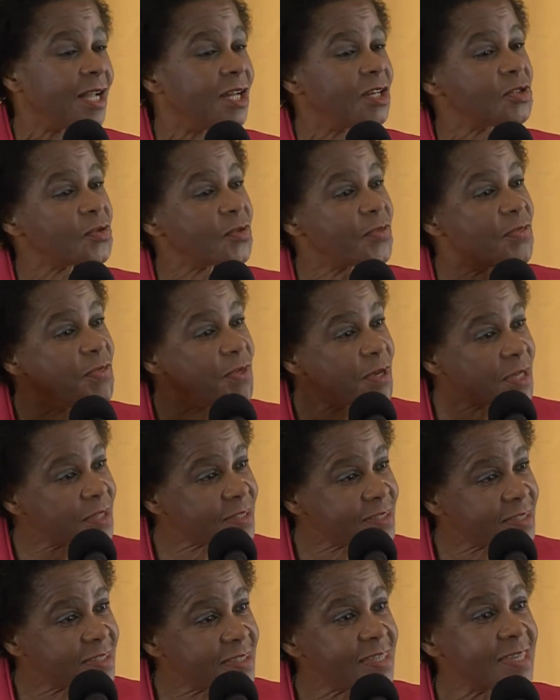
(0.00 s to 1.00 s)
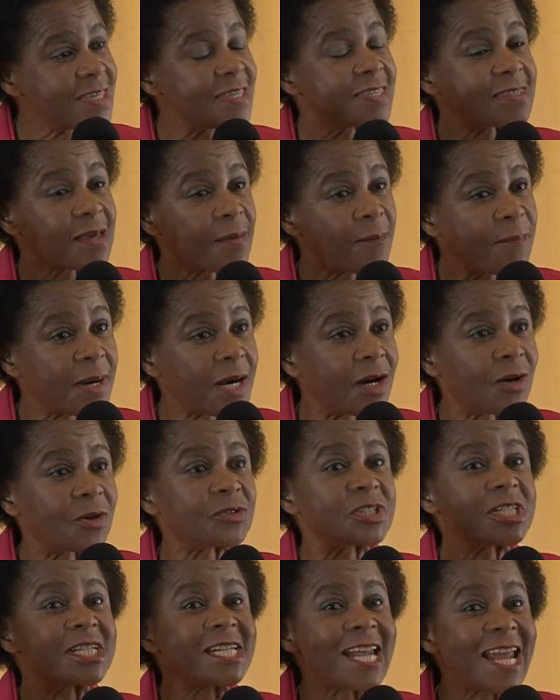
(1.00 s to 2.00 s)
So this is
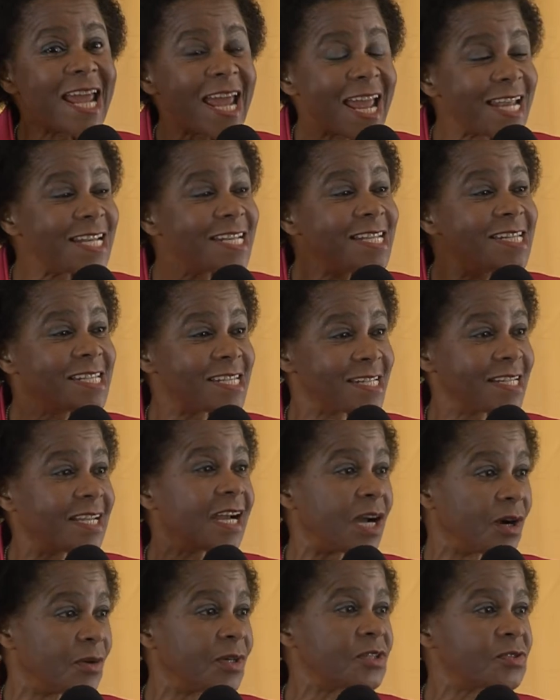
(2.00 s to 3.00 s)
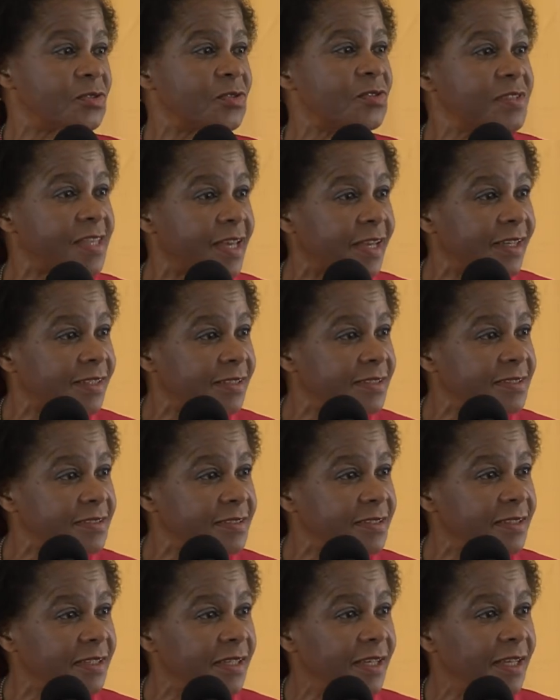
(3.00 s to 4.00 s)
about changing our society
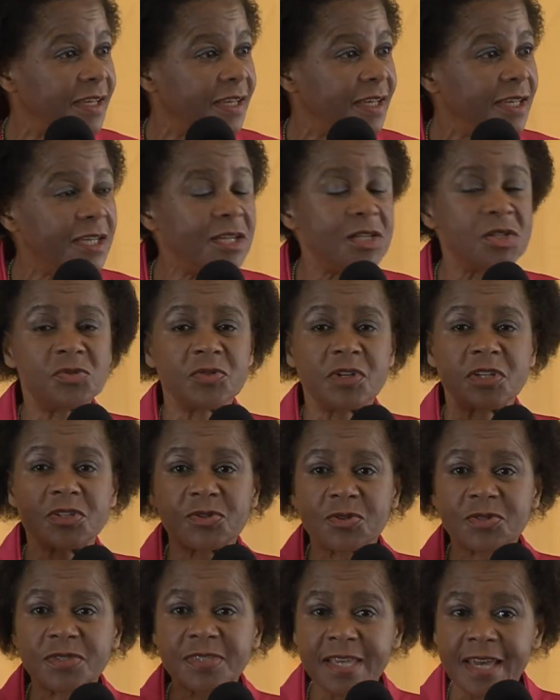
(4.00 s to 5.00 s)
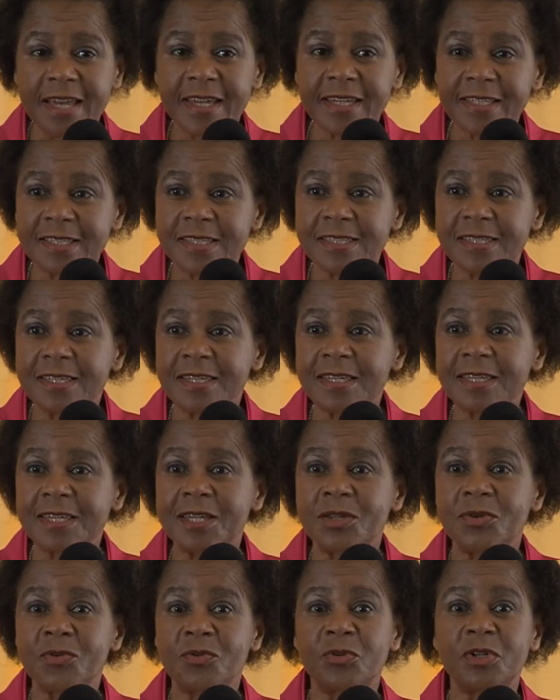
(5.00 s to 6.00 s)
into a society
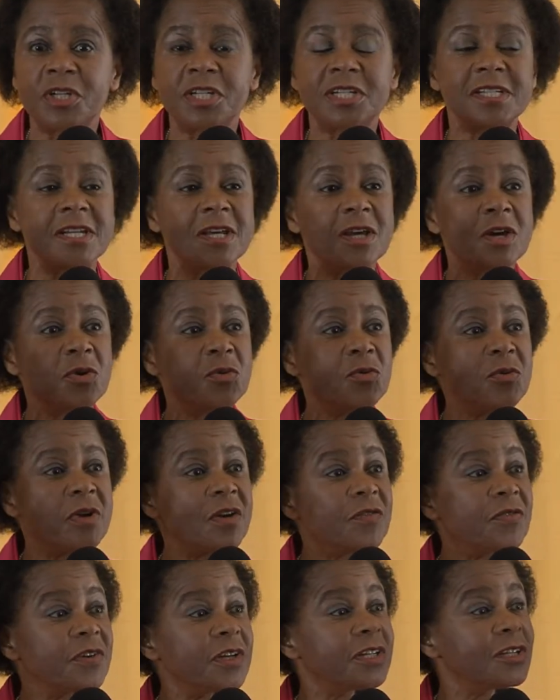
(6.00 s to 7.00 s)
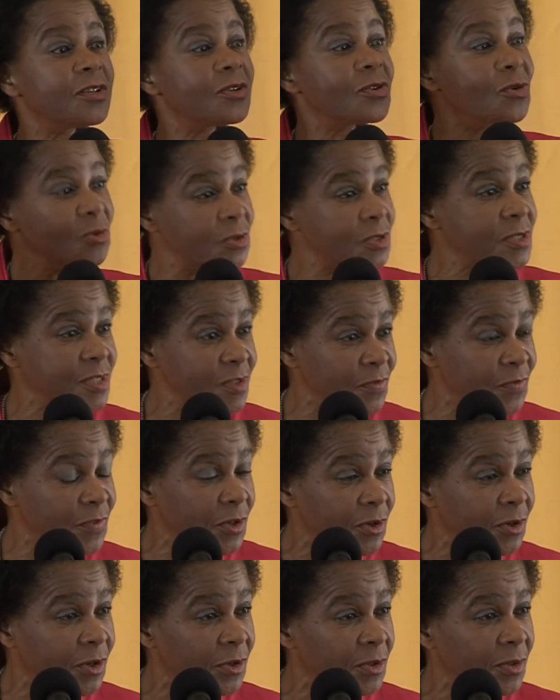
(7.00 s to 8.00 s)
in which we have an inclusive
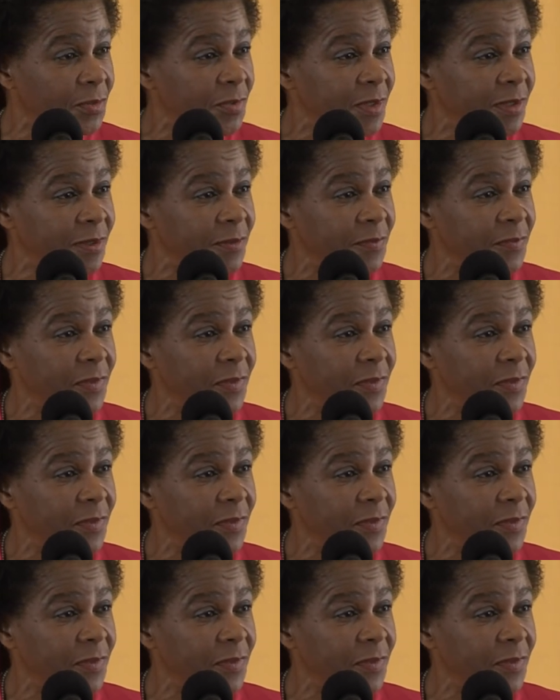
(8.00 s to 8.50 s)
economy,